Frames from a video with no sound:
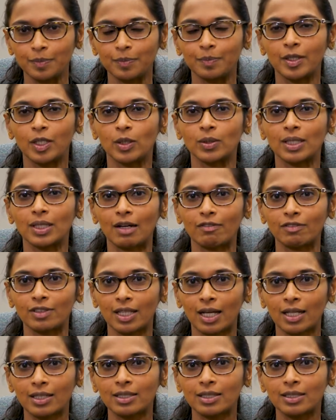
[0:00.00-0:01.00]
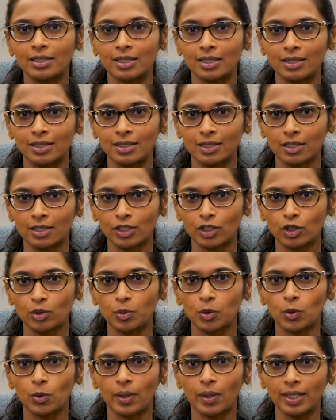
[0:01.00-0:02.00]
because after that disease starts to
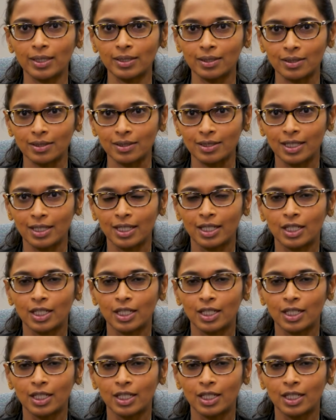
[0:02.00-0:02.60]
progress.